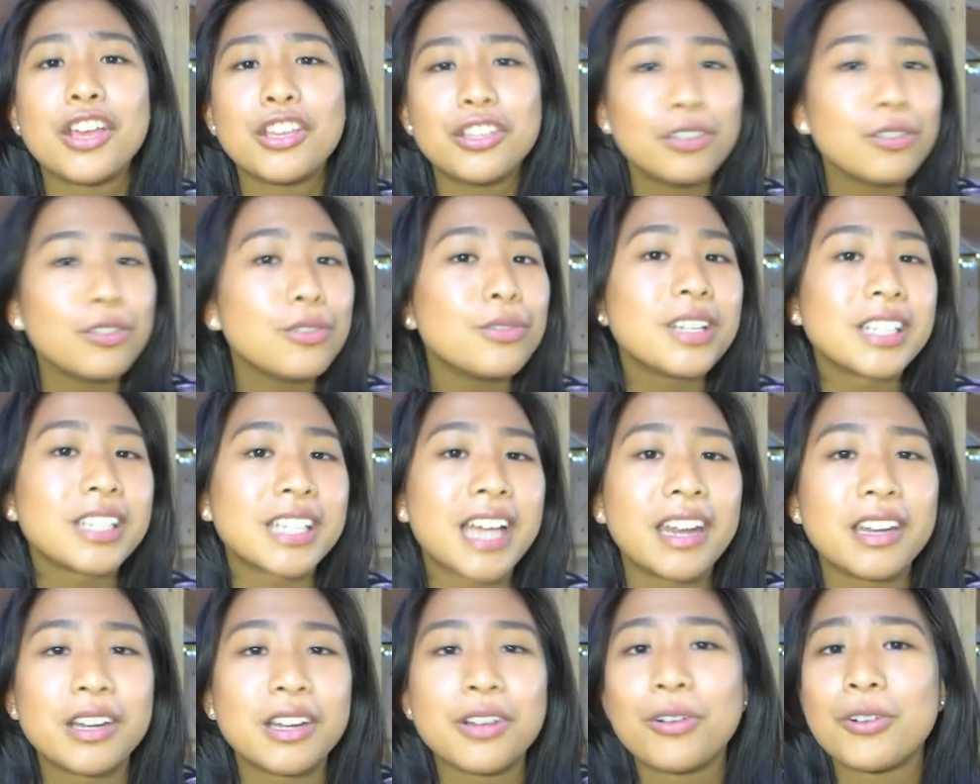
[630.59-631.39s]
You
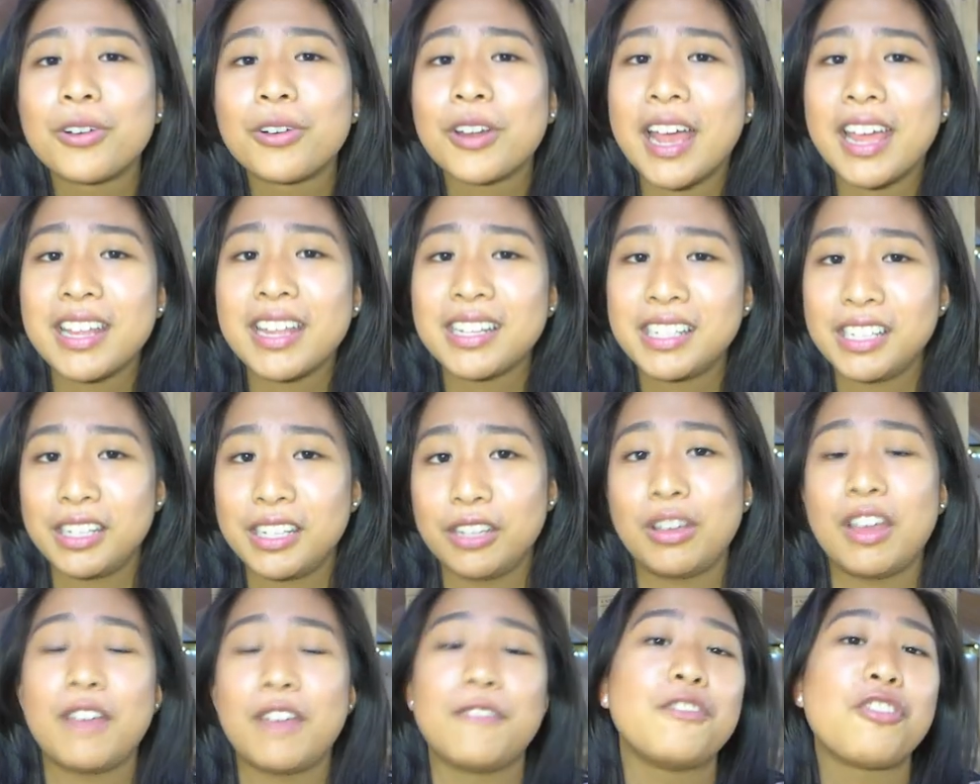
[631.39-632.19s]
decide to go to
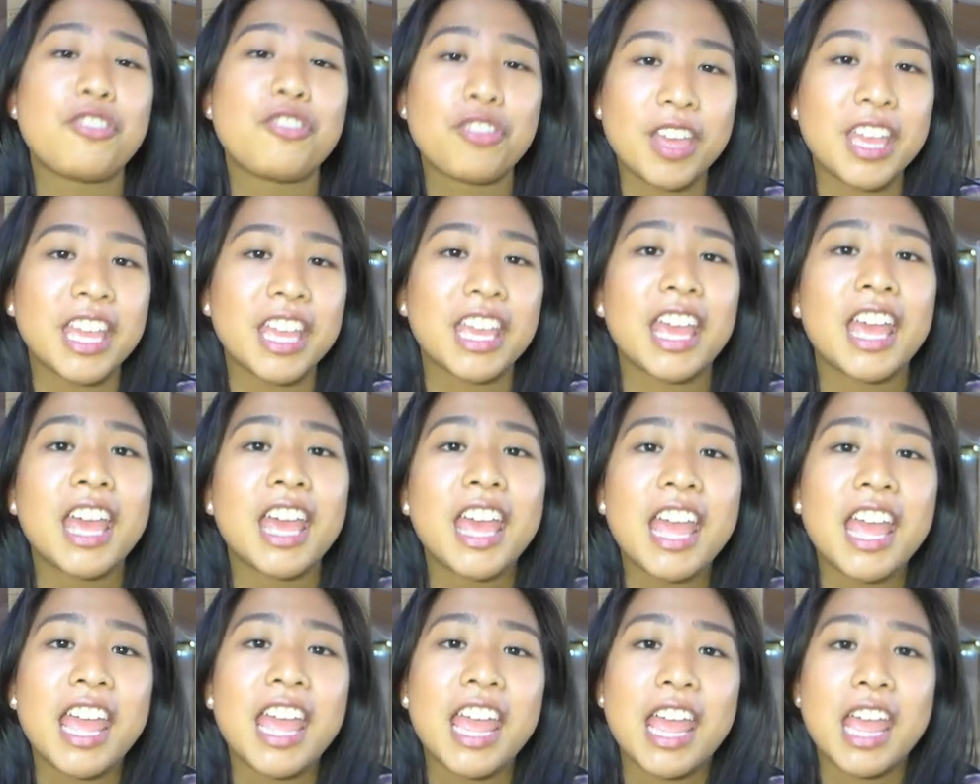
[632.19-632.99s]
ICU if you think
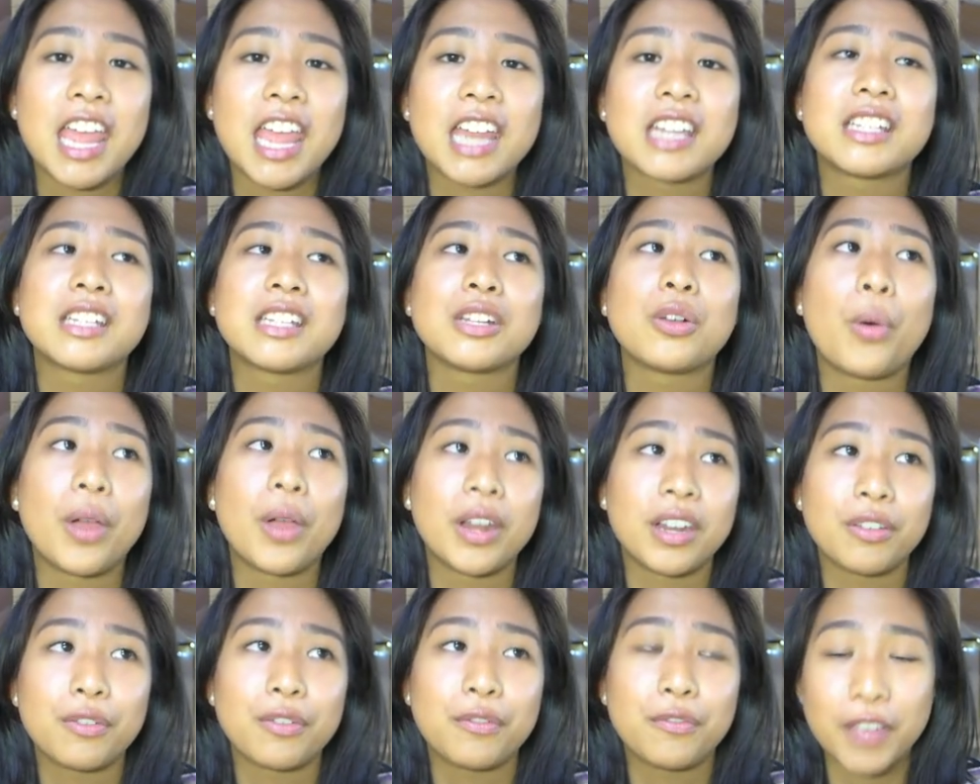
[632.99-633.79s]
it's going
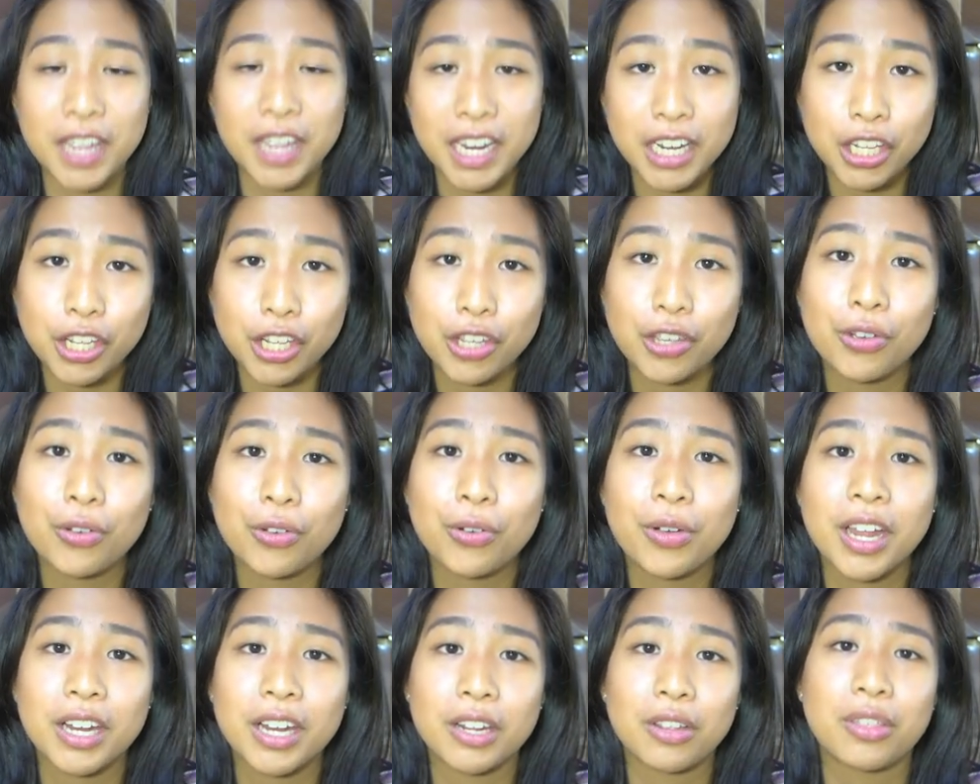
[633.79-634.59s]
to fit you
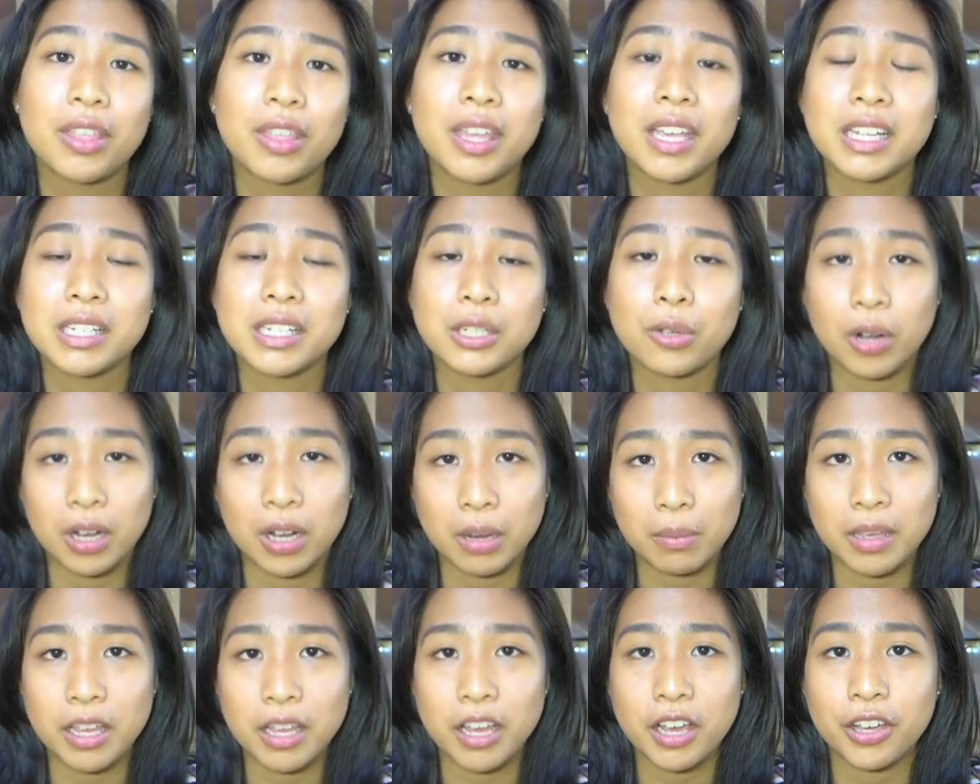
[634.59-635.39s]
and you think it's going to
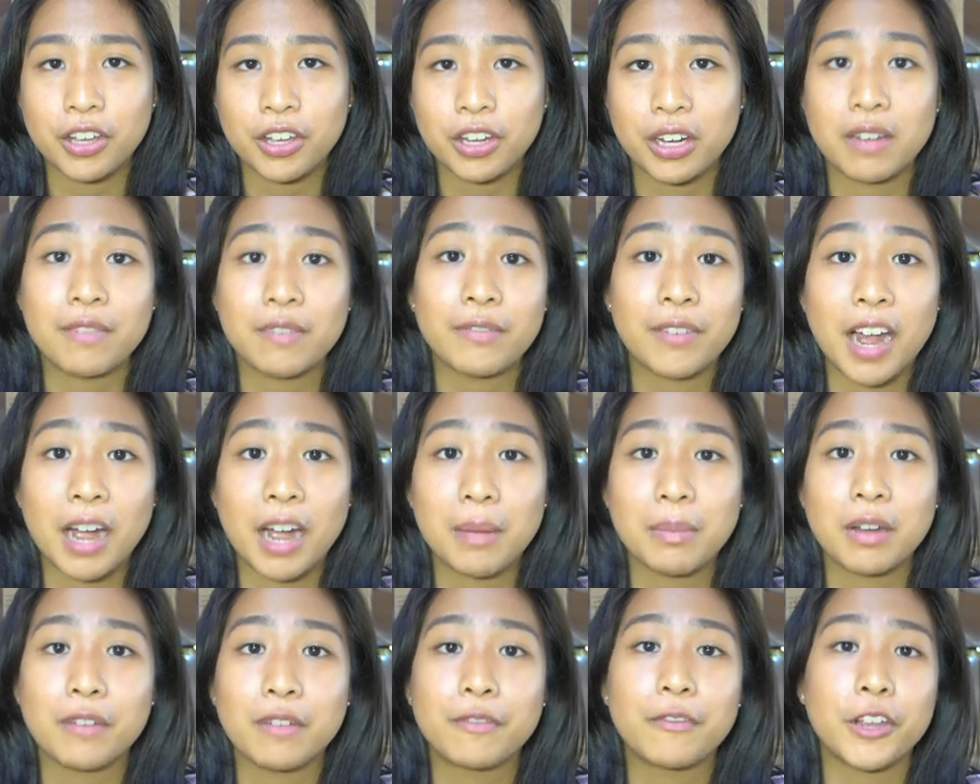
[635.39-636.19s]
be a good
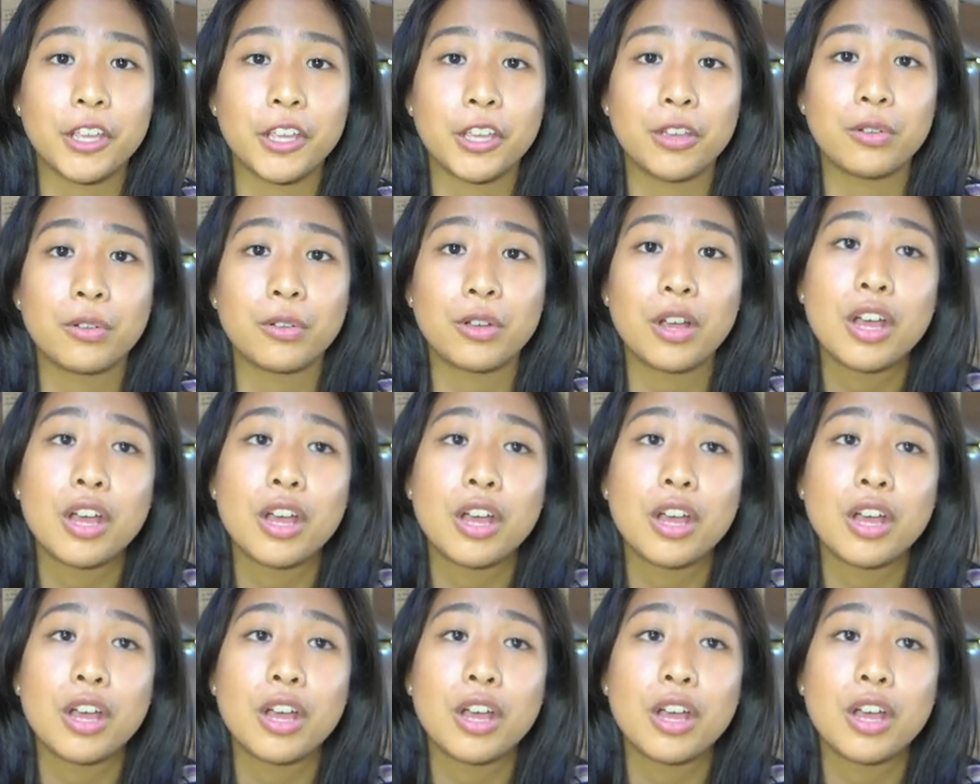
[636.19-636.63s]
environment for you.